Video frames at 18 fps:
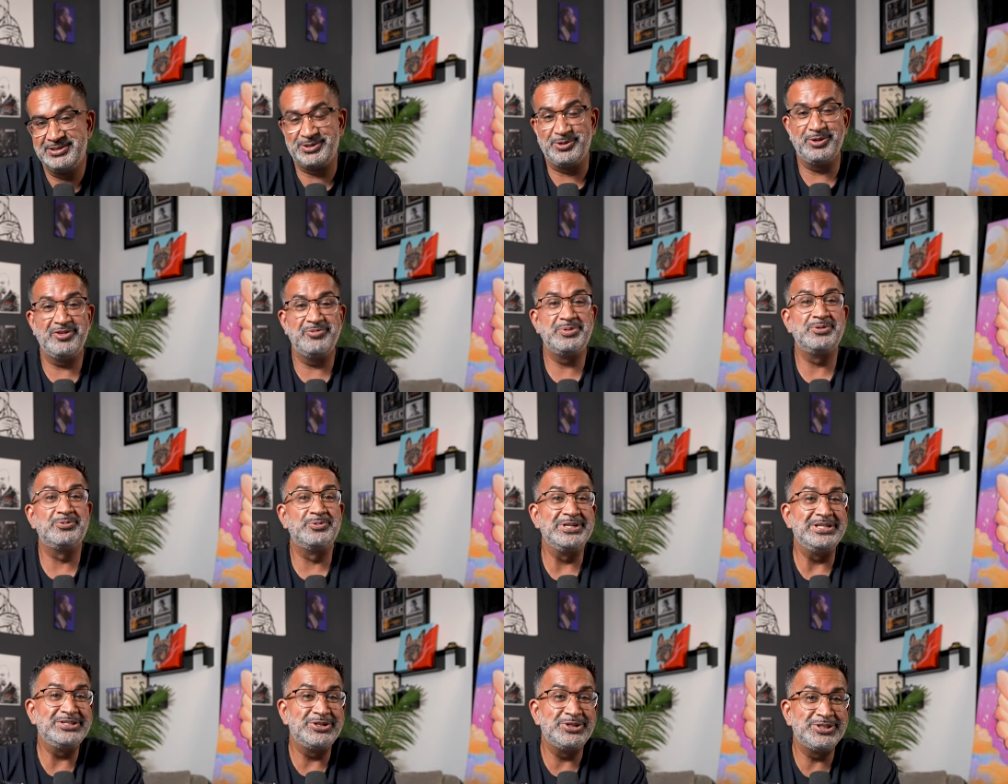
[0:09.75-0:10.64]
So you've been
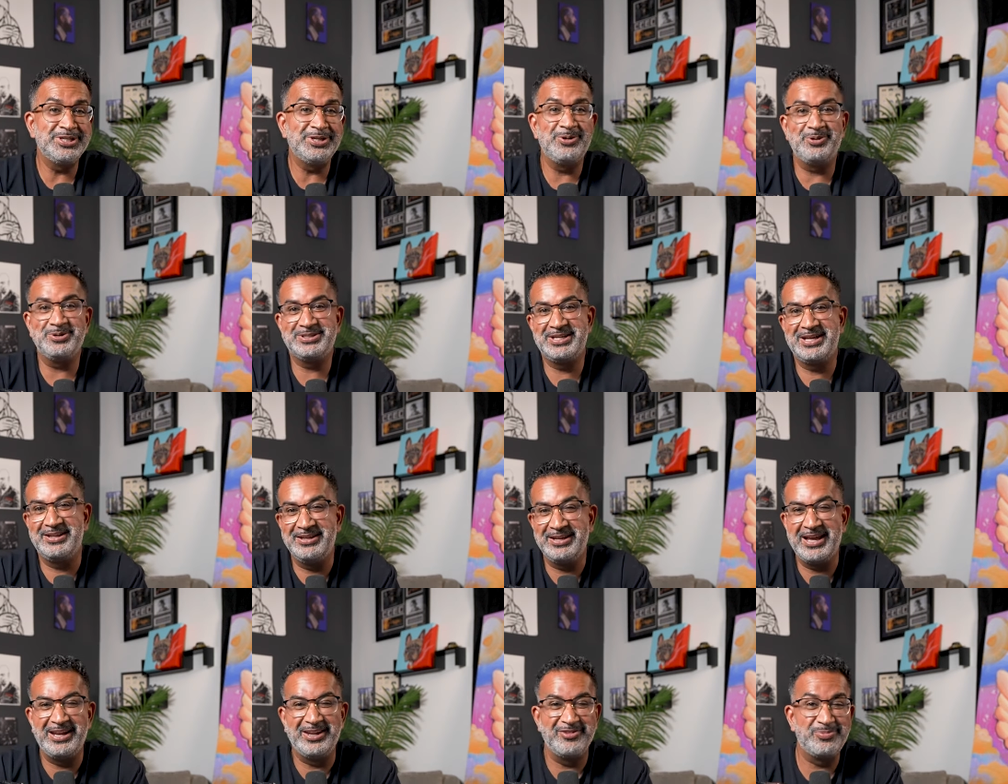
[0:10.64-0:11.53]
researching
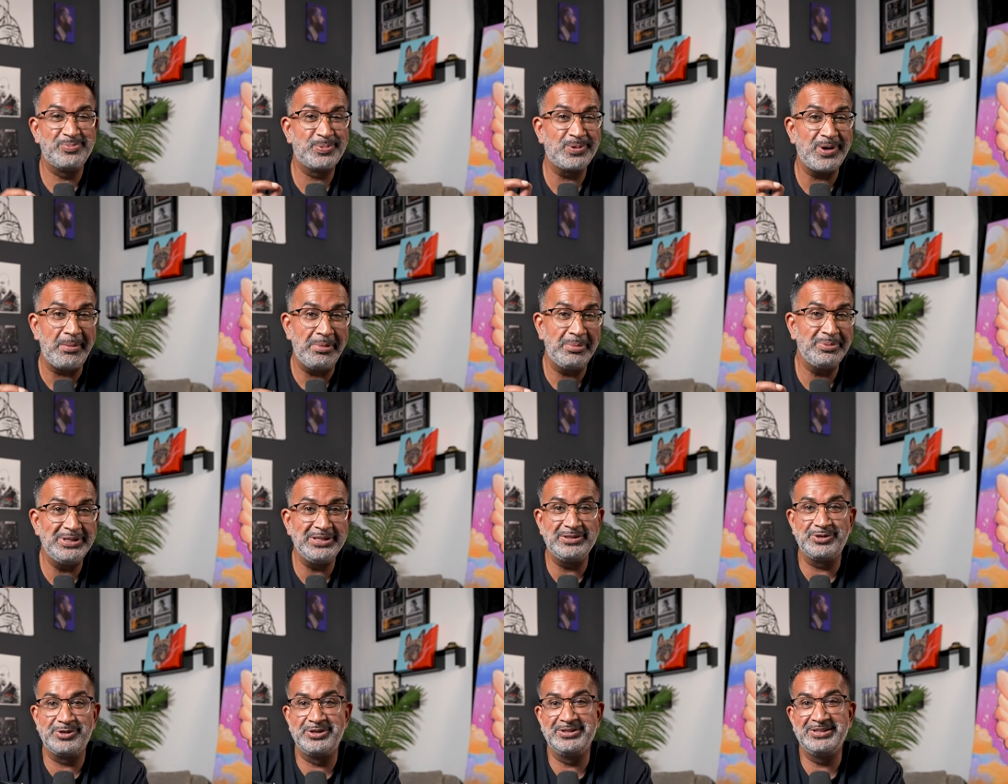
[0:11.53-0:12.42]
wholesaling and you've probably
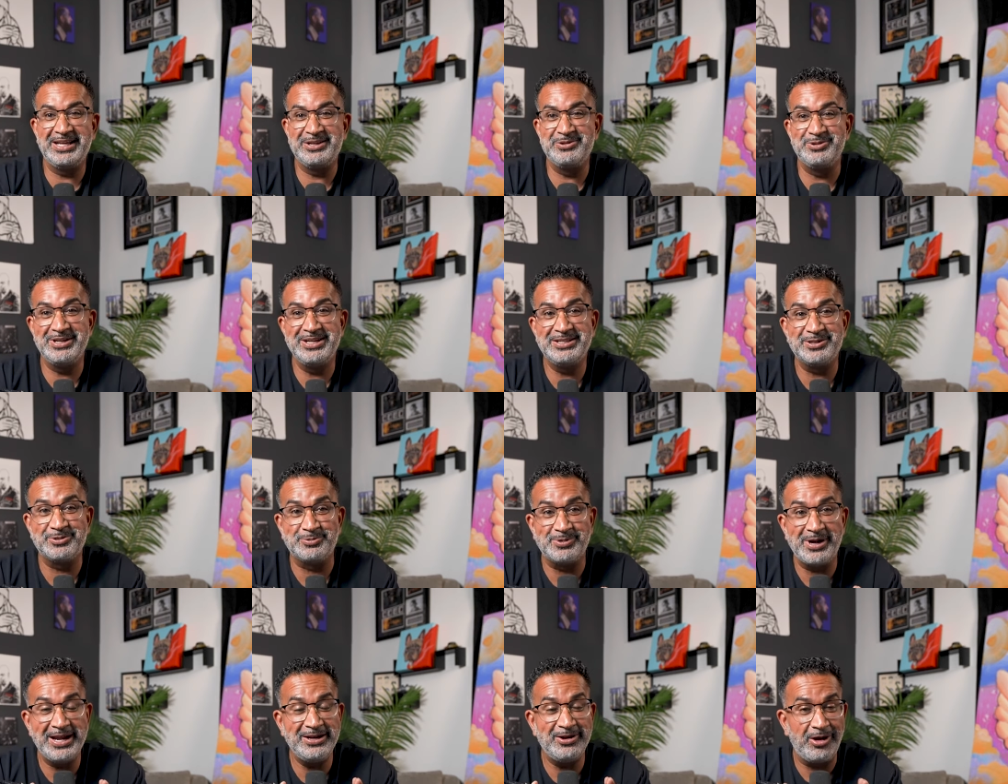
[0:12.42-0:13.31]
learned that you need to
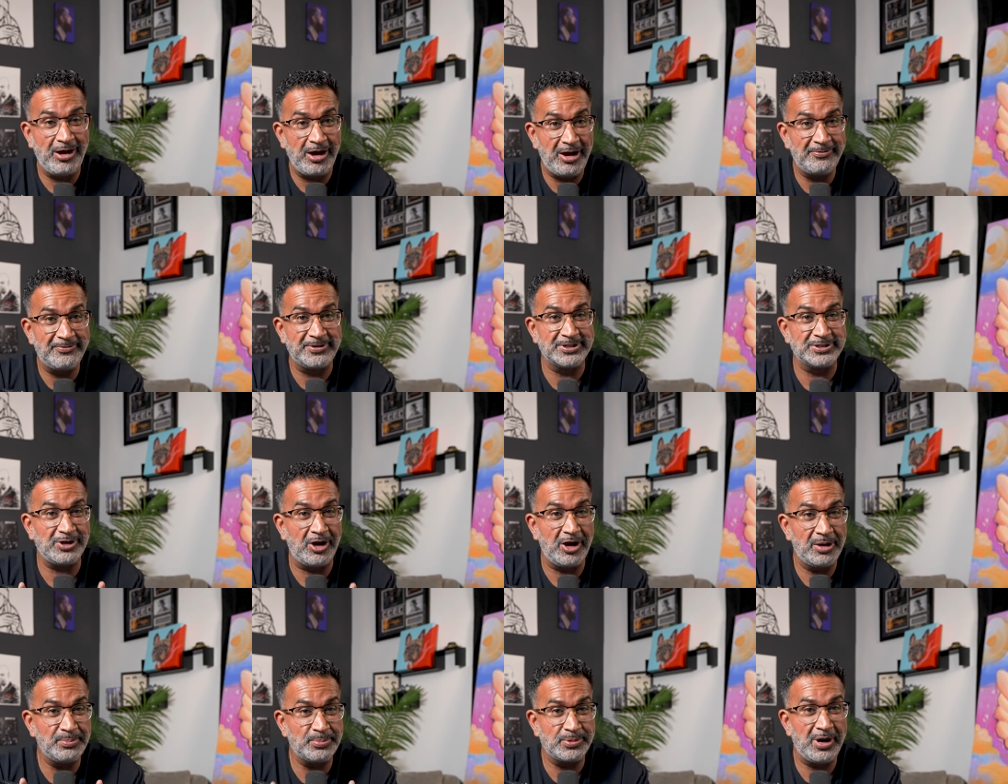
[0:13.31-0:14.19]
write offers
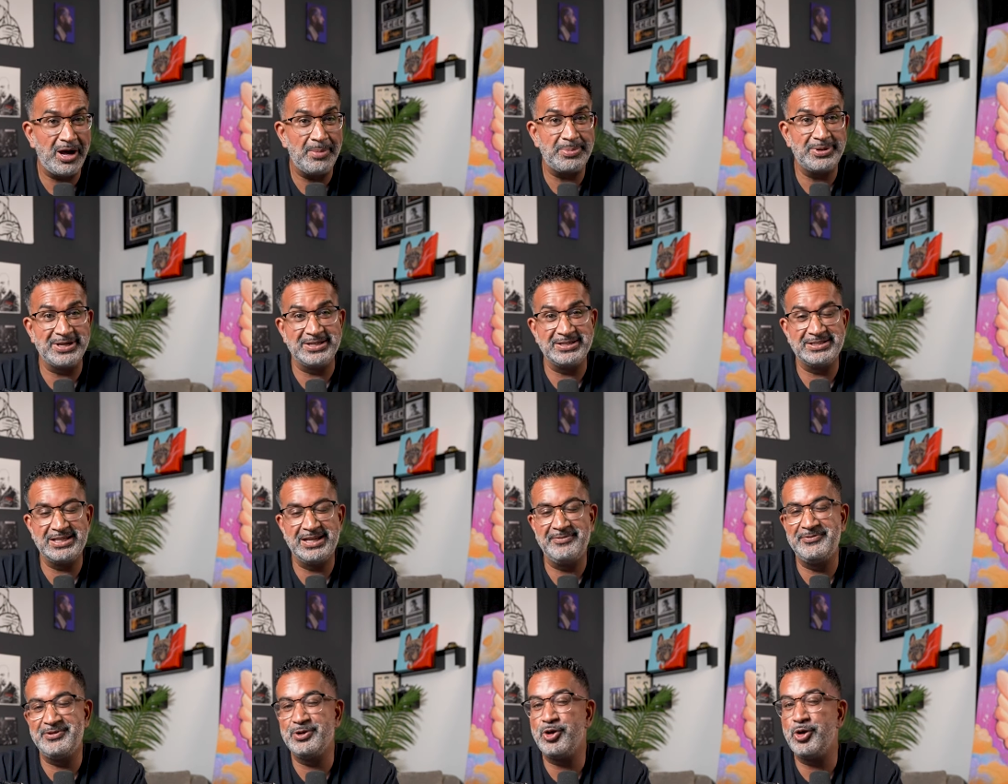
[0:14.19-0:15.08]
on properties
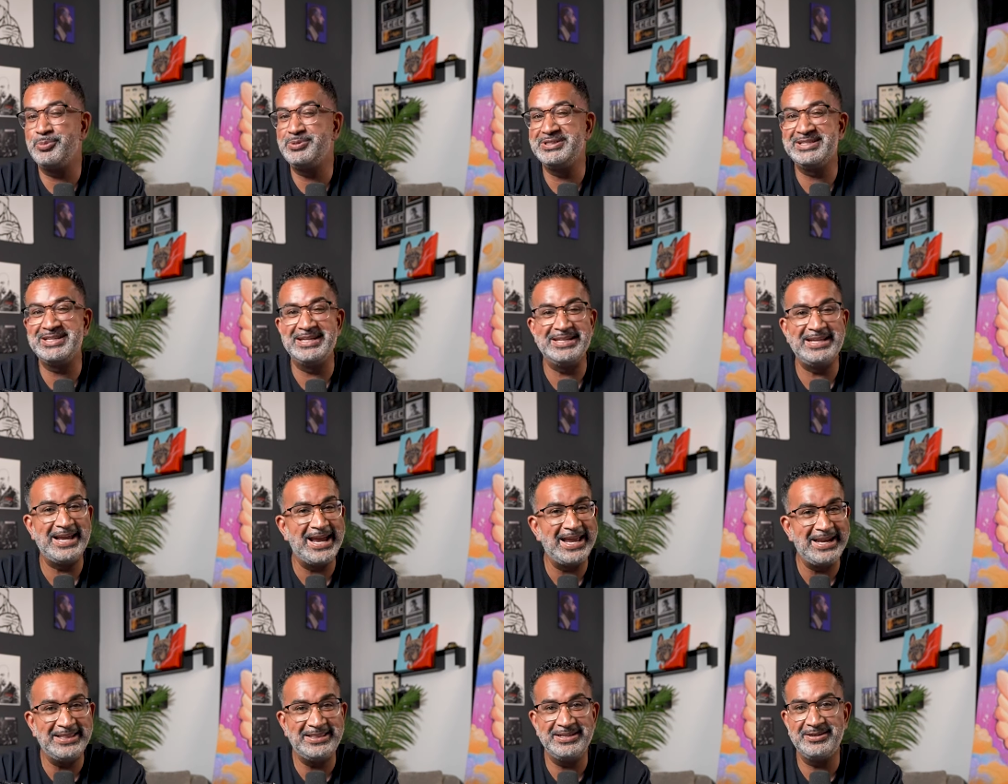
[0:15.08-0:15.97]
if you hope to get
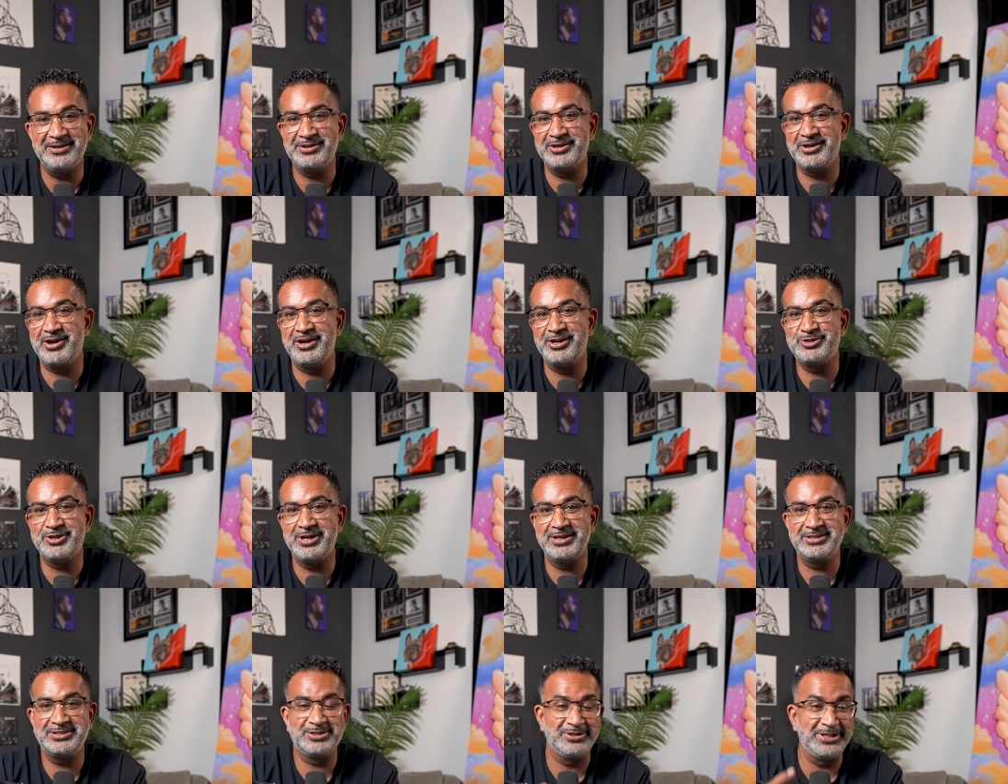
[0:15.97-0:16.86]
anything under
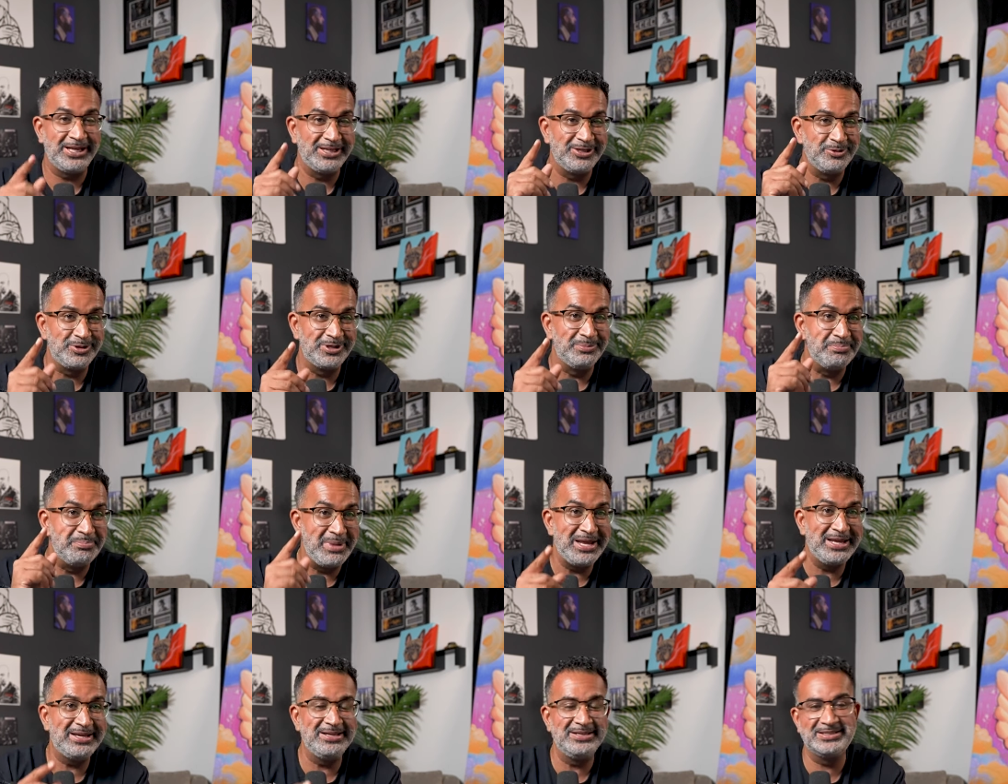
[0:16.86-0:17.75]
contract so that you can
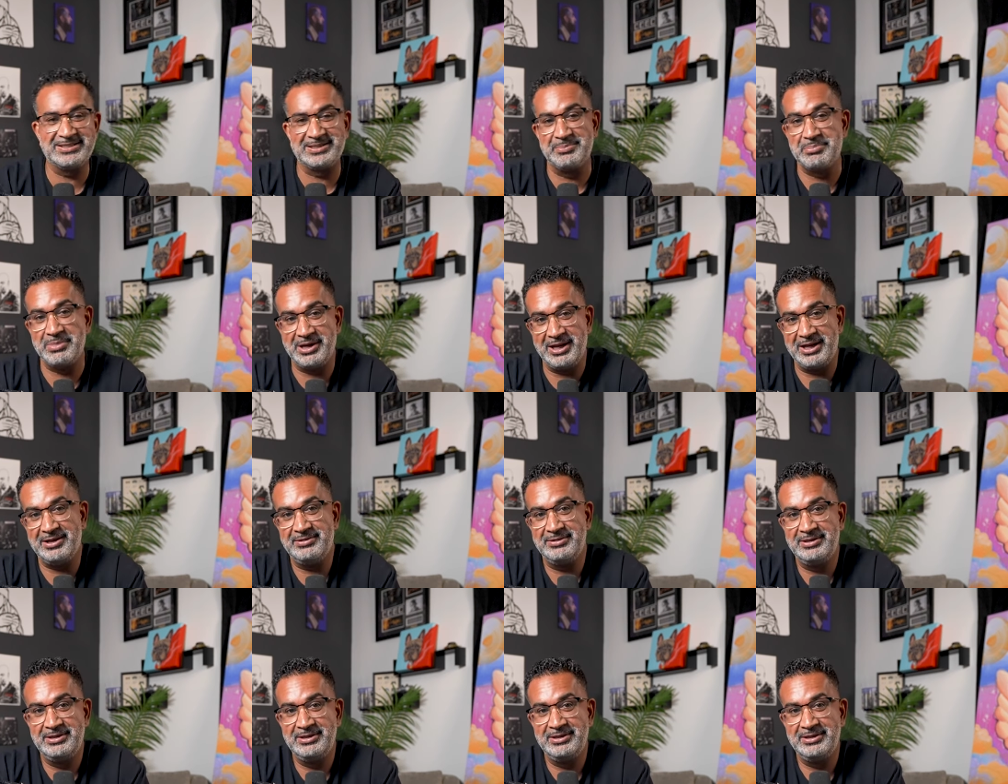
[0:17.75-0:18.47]
make some money.